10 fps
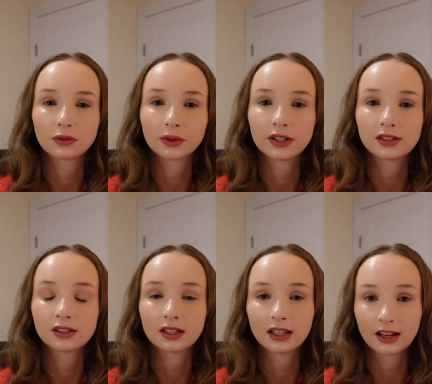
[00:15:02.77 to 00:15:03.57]
reason
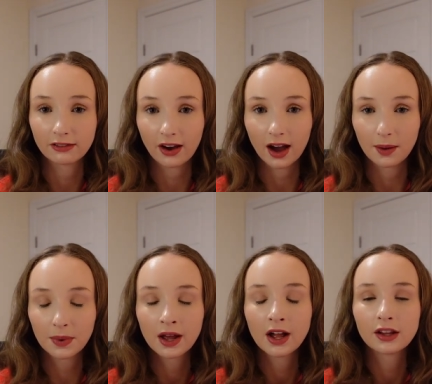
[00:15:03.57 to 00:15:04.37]
to give up.
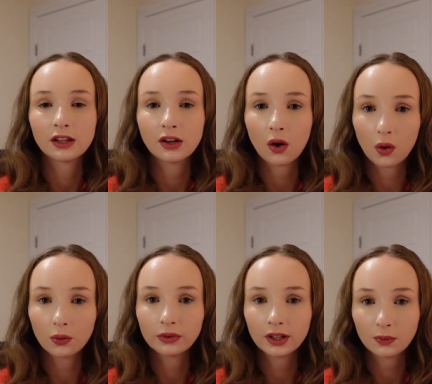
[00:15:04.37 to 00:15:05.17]
The
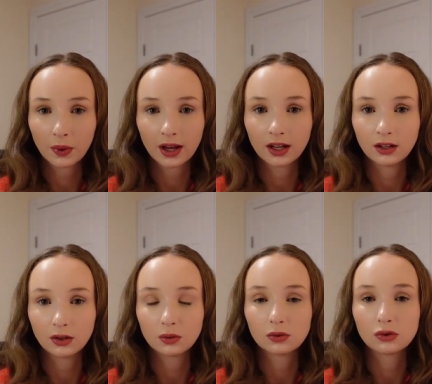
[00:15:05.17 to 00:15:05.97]
only way
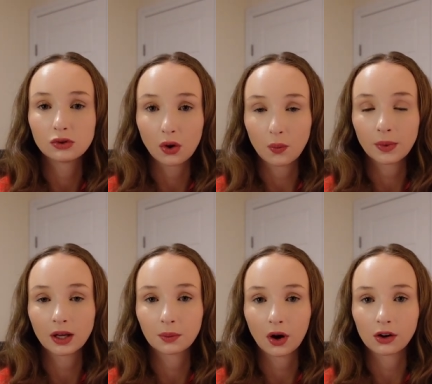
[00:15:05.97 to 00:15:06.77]
you don't
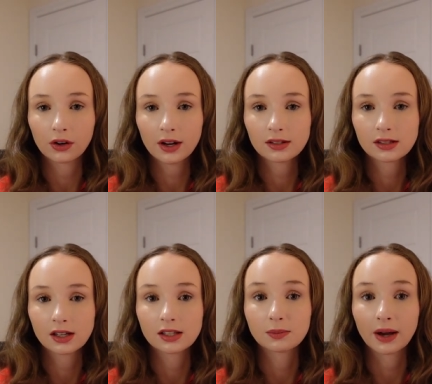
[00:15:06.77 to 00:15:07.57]
make progress
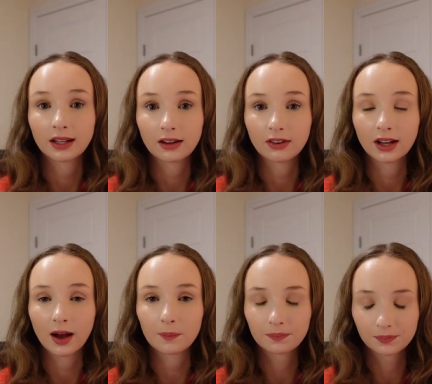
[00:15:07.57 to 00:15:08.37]
is by giving up.